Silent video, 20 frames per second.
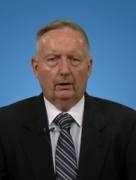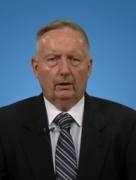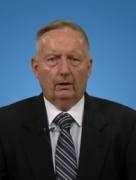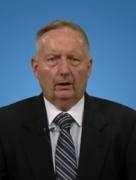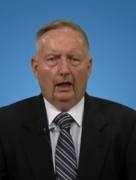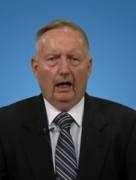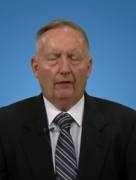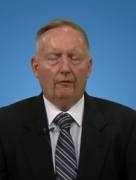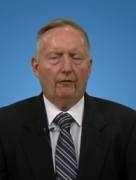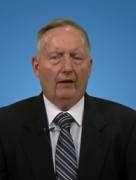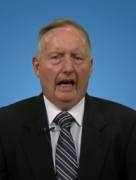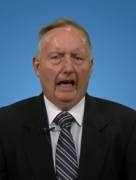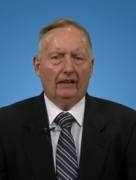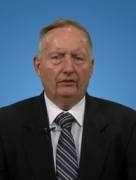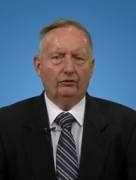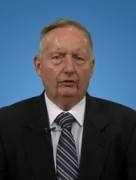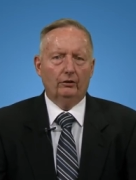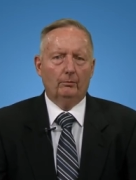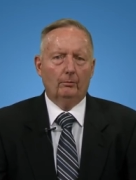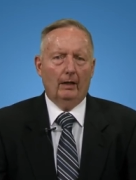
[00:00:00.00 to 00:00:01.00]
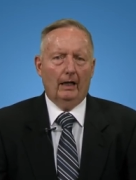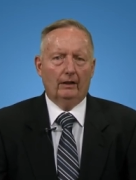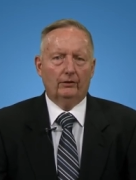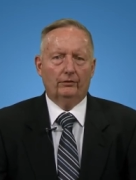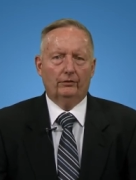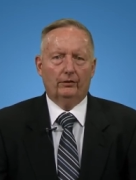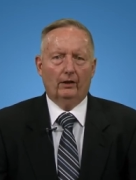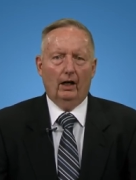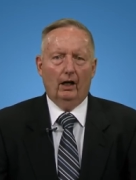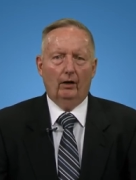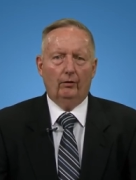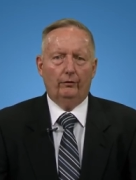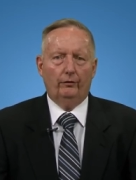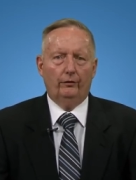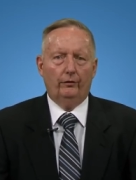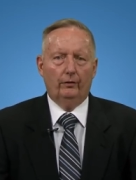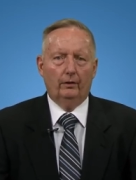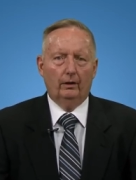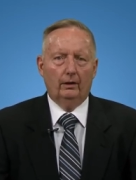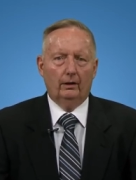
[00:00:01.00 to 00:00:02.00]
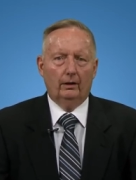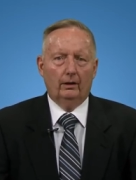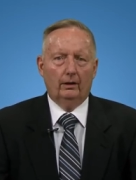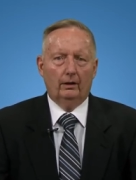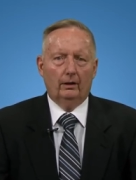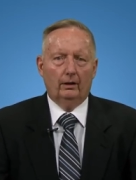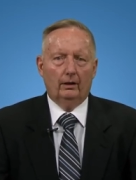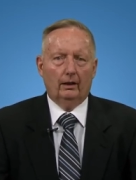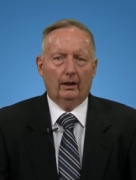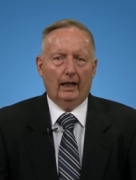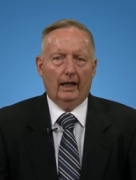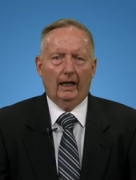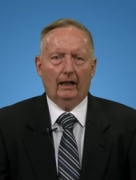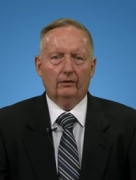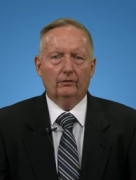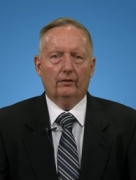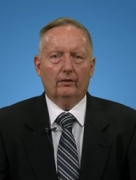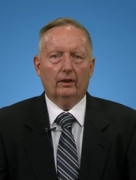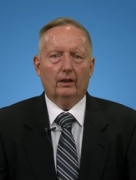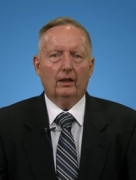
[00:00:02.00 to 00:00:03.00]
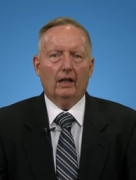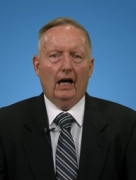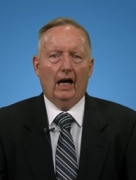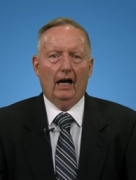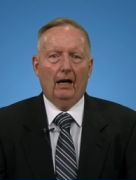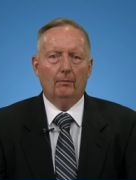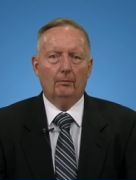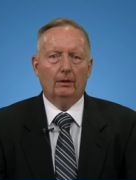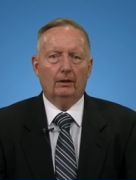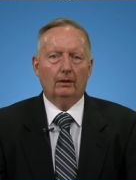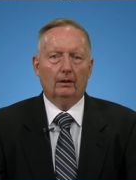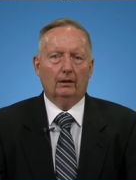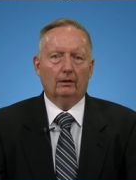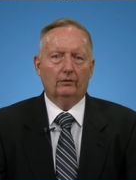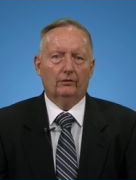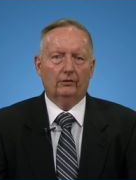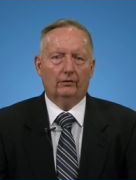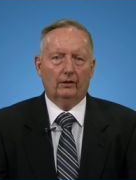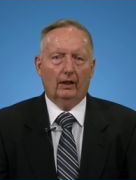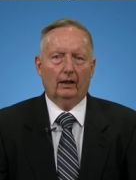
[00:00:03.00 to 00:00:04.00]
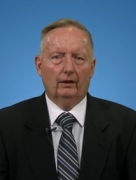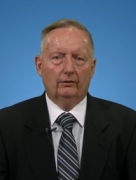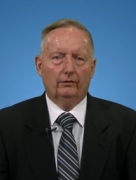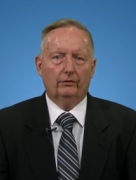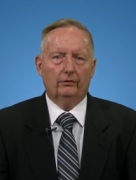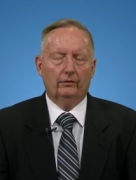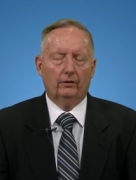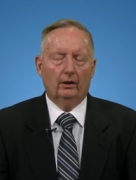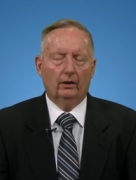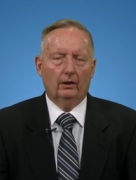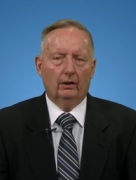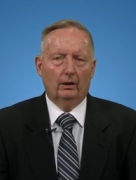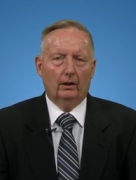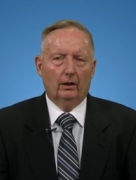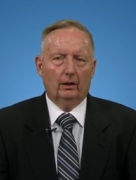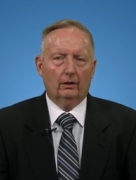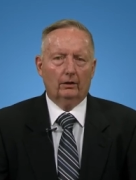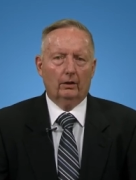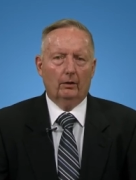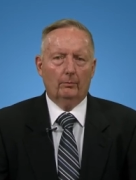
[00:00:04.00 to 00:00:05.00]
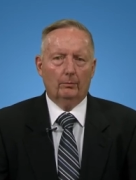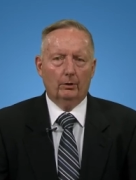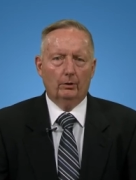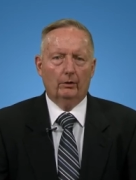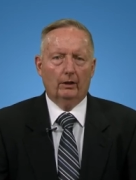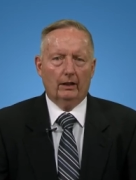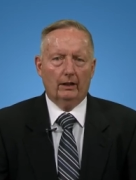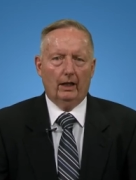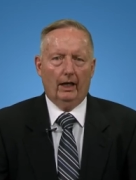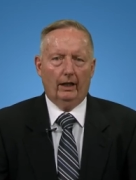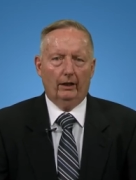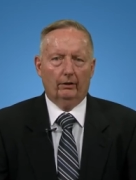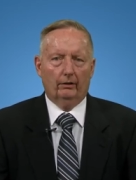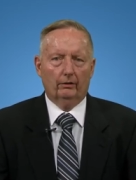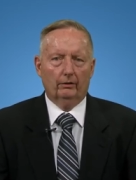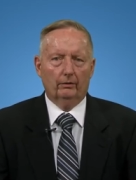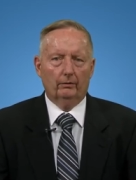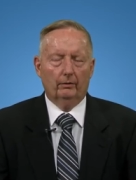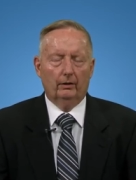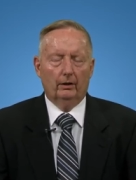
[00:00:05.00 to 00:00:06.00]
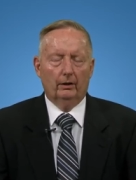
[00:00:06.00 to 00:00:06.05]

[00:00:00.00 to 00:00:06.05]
I fashion myself as the common sense communicator.